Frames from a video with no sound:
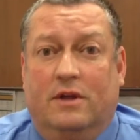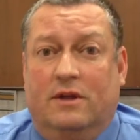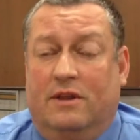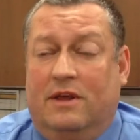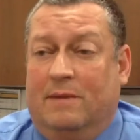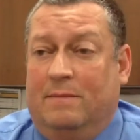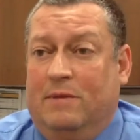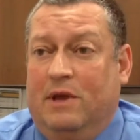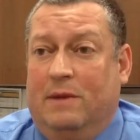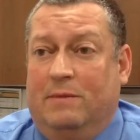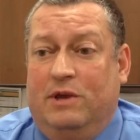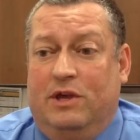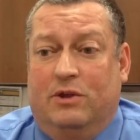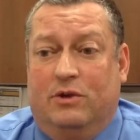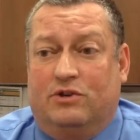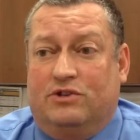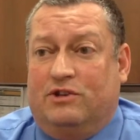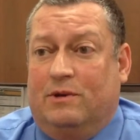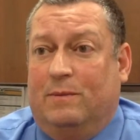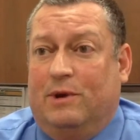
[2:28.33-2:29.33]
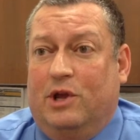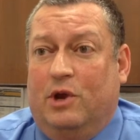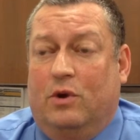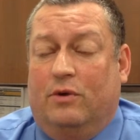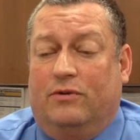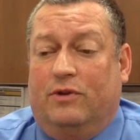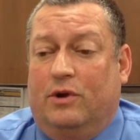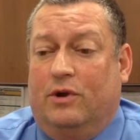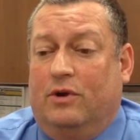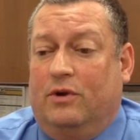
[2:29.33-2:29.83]
that maybe there's somebody
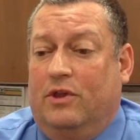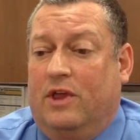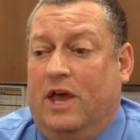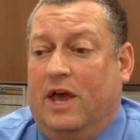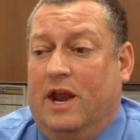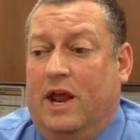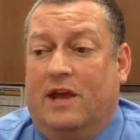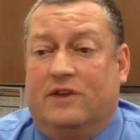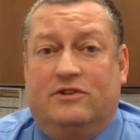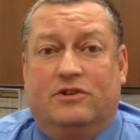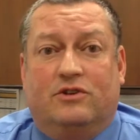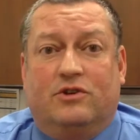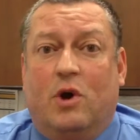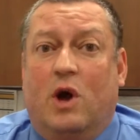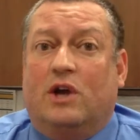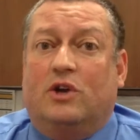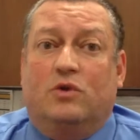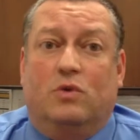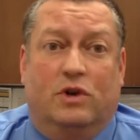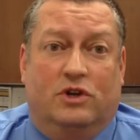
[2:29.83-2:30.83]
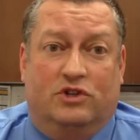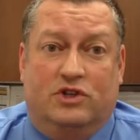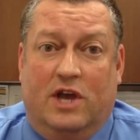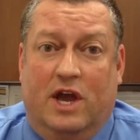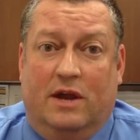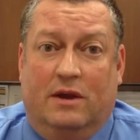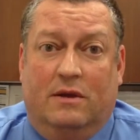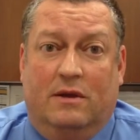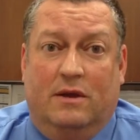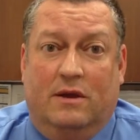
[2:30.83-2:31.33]
out there that hasn't talked to us
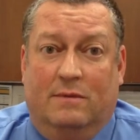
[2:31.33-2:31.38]
yet.